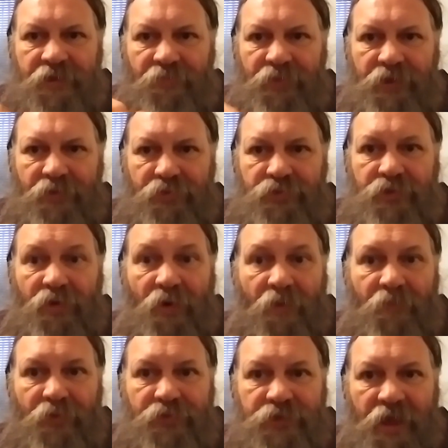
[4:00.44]
can be used in
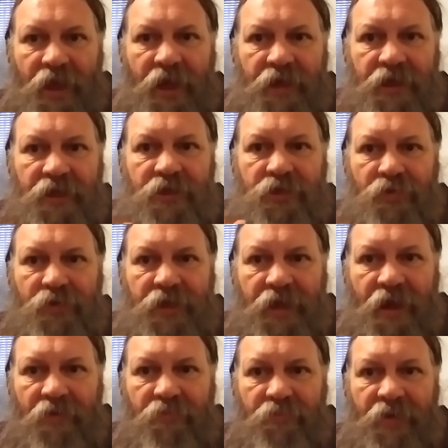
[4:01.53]
almost any
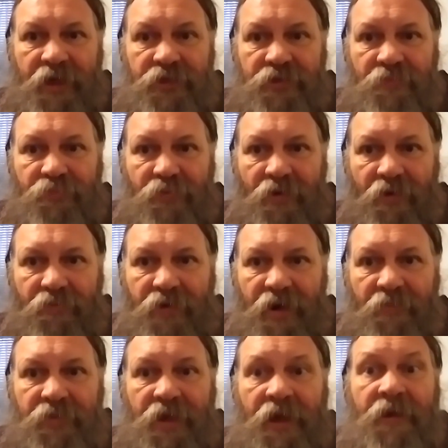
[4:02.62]
2D animation
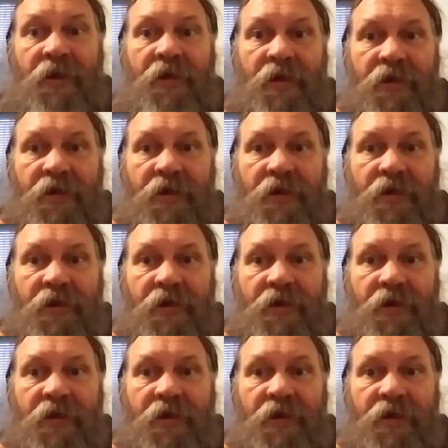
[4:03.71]
program. Okay?